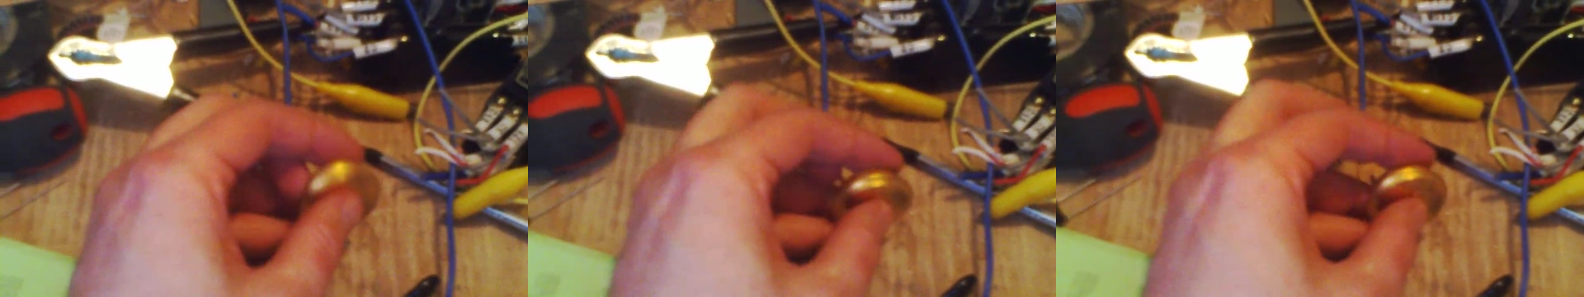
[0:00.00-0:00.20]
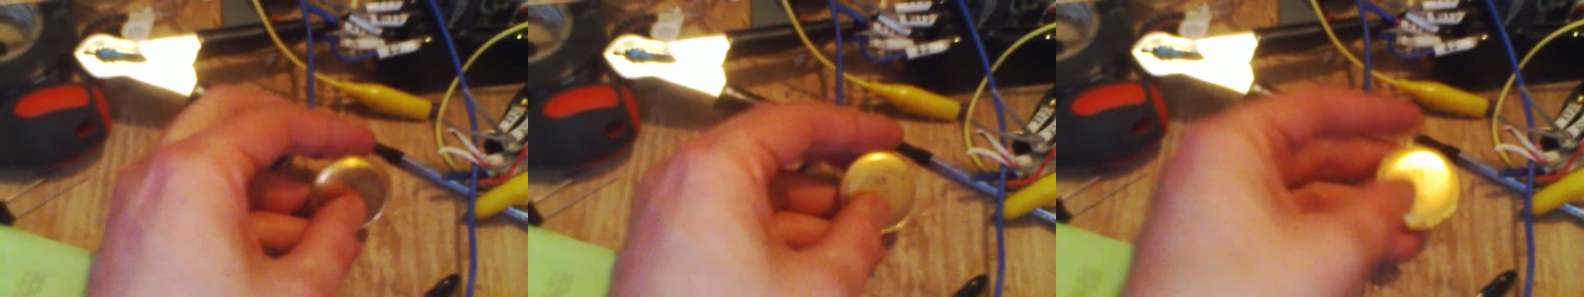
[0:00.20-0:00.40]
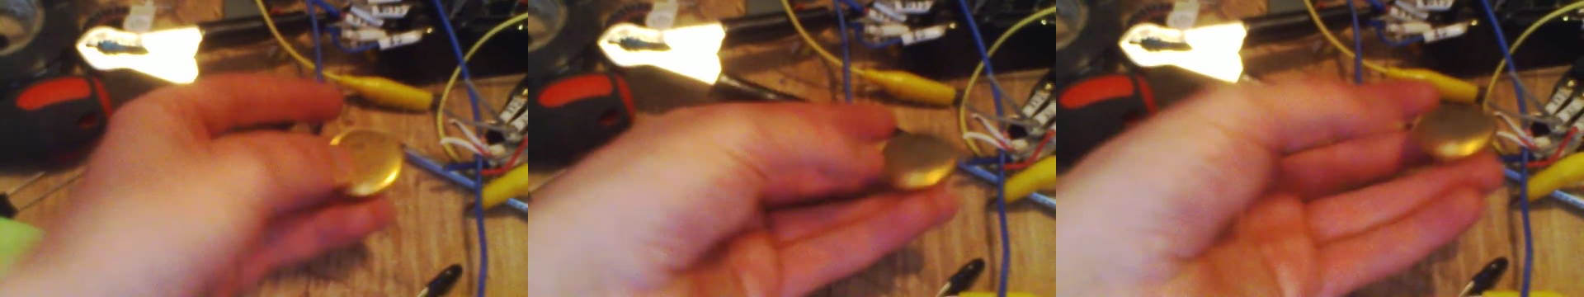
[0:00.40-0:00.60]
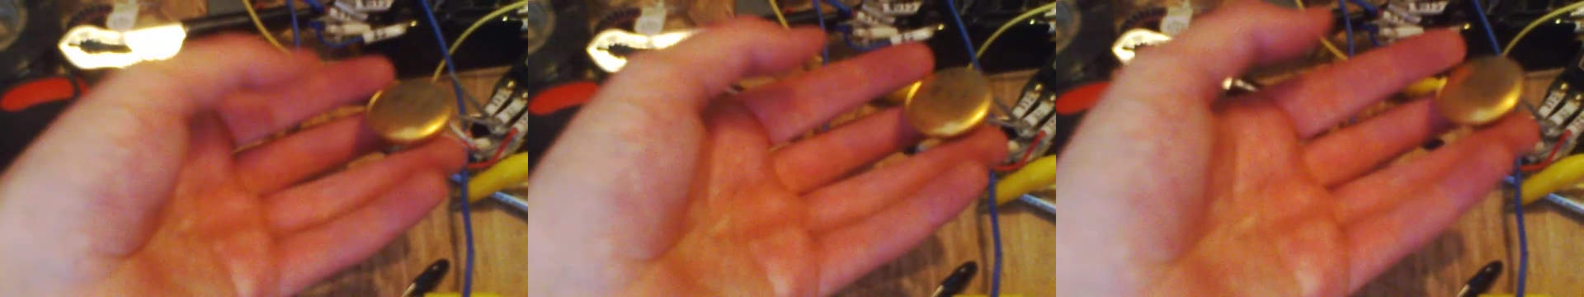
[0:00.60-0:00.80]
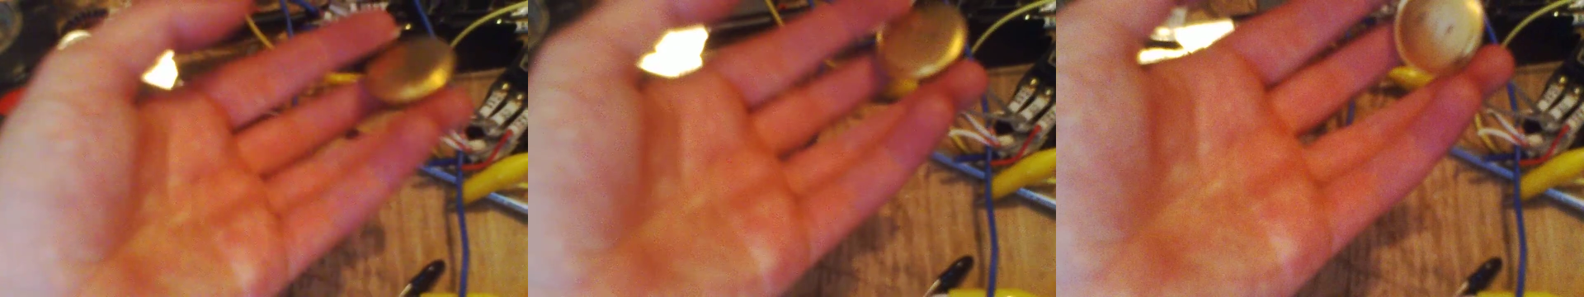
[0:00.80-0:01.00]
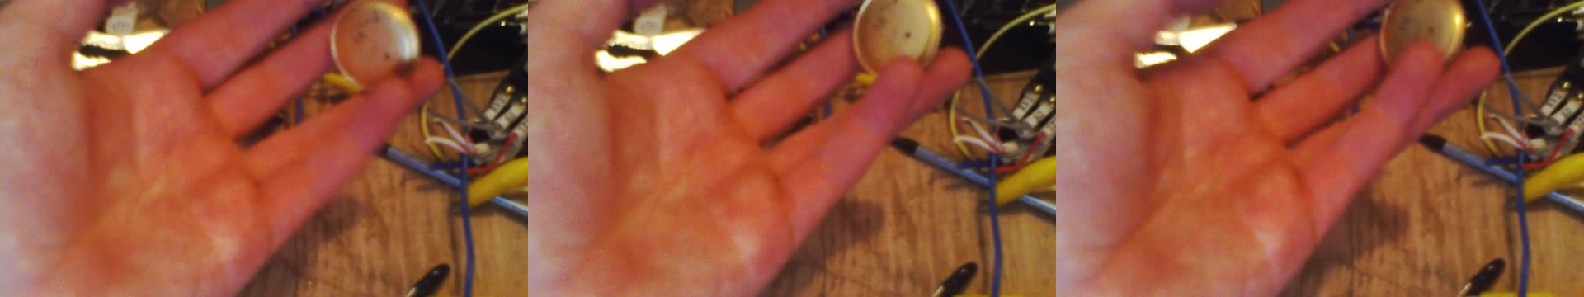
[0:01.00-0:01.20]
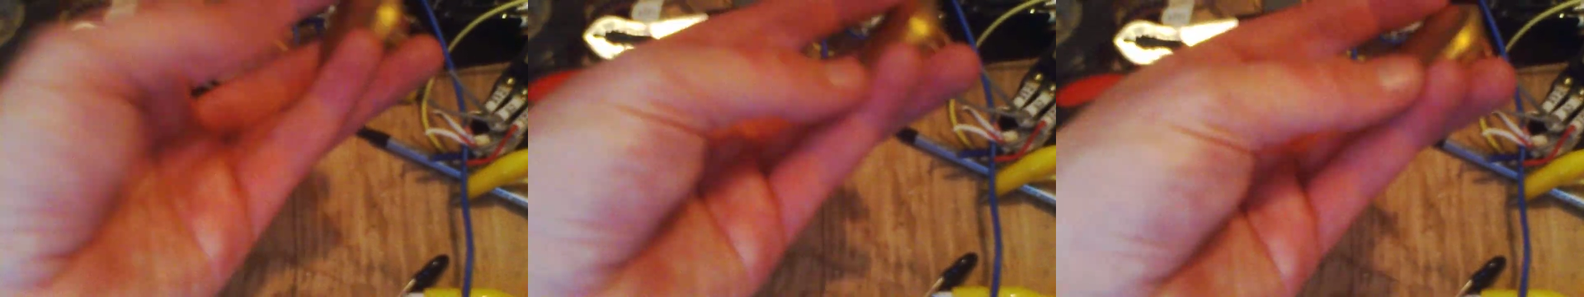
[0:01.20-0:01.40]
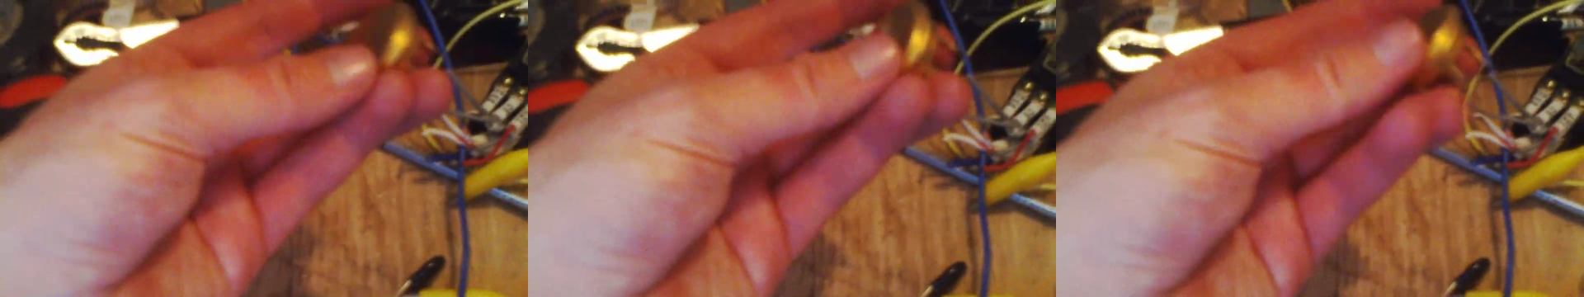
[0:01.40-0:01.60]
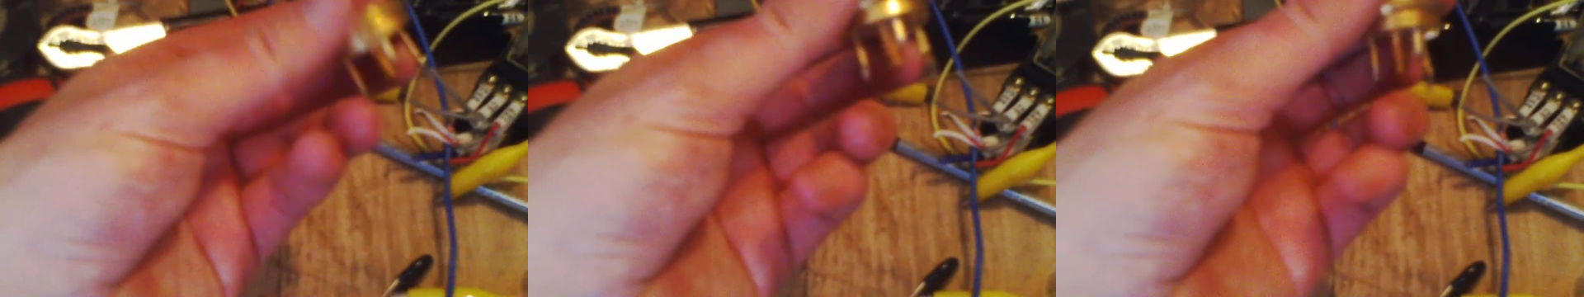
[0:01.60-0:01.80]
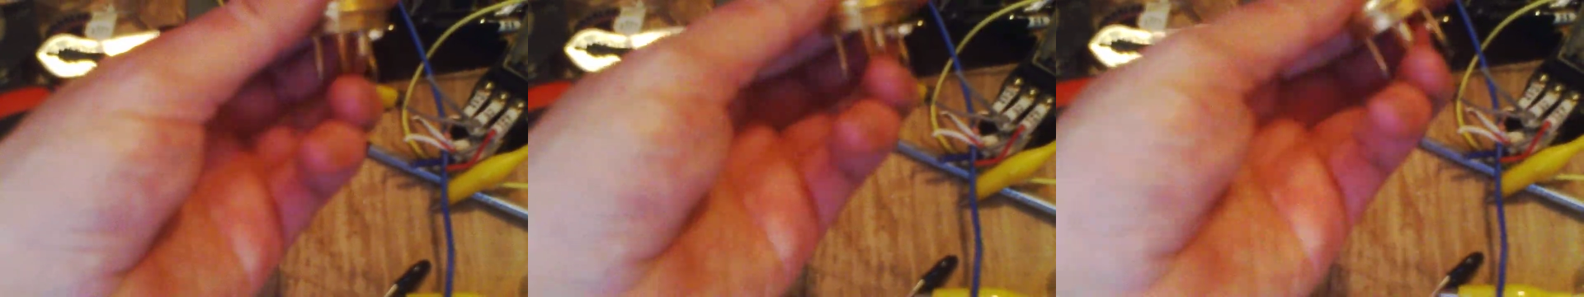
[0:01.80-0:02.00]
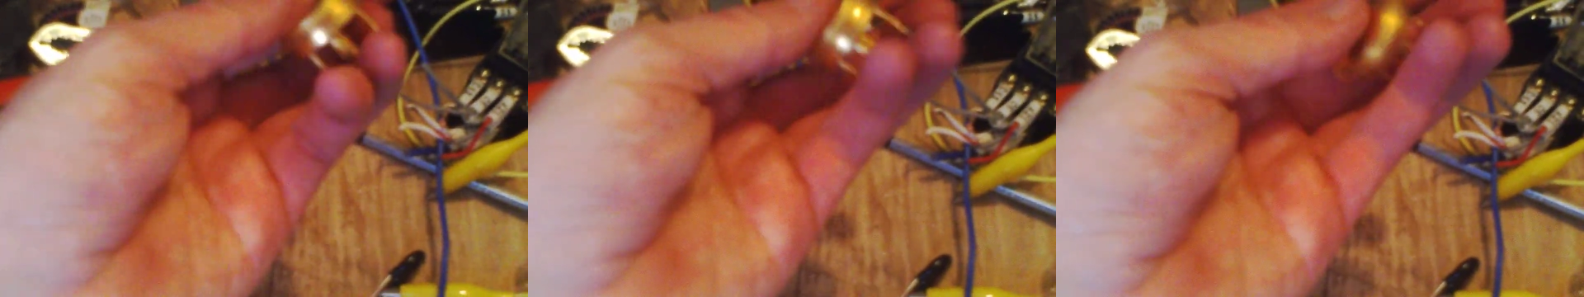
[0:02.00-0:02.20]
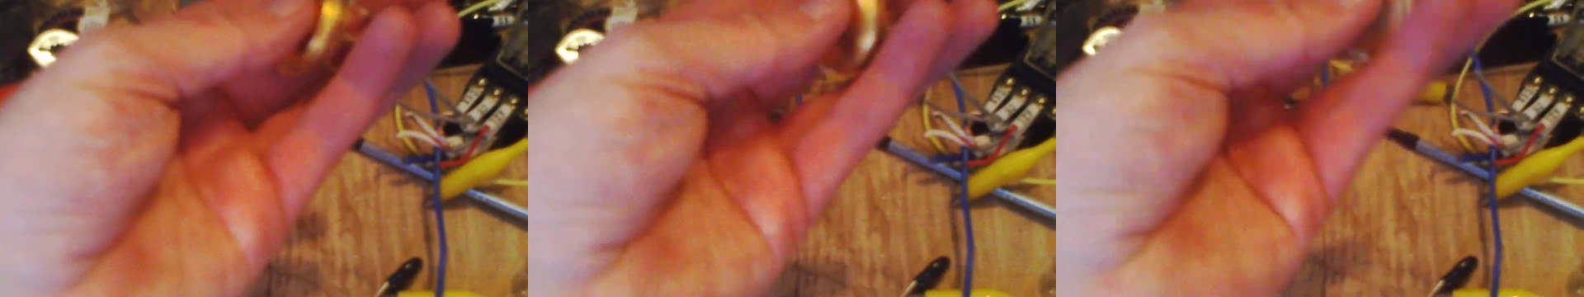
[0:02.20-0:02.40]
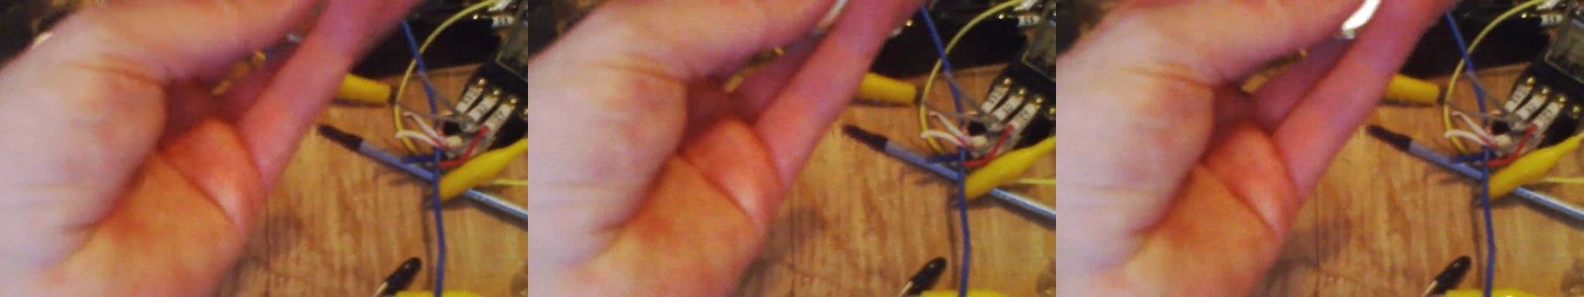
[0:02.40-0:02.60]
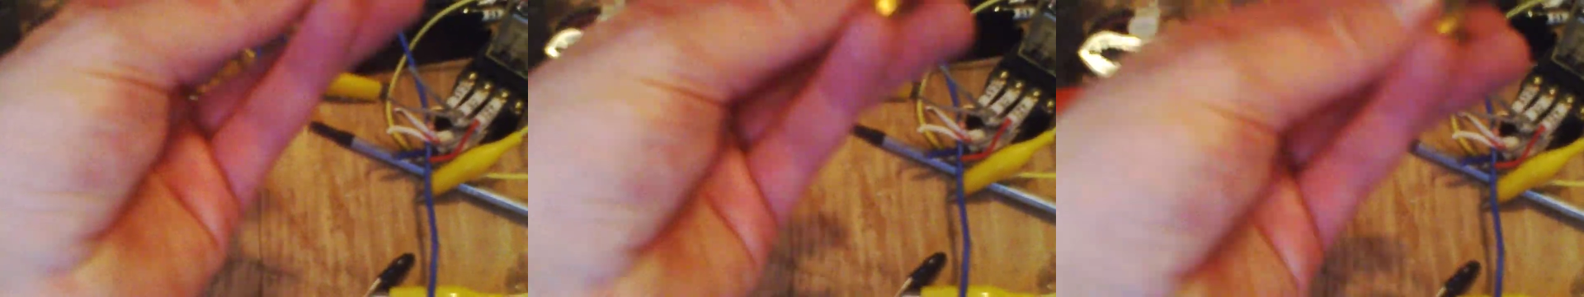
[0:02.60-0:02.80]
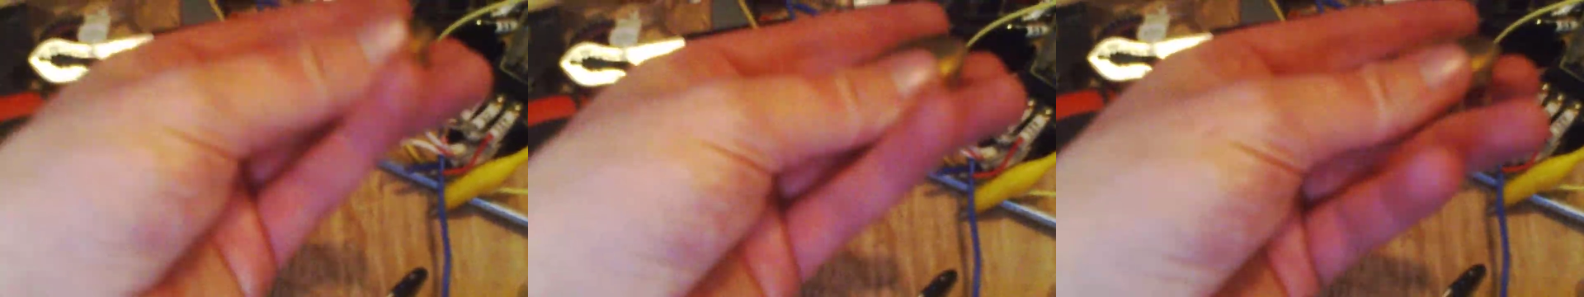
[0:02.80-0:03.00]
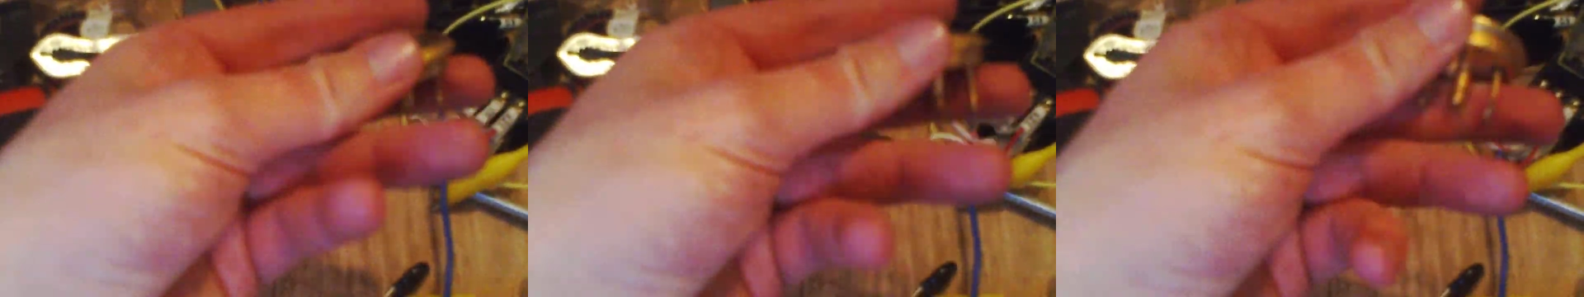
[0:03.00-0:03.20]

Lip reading: [unreadable: no face in view]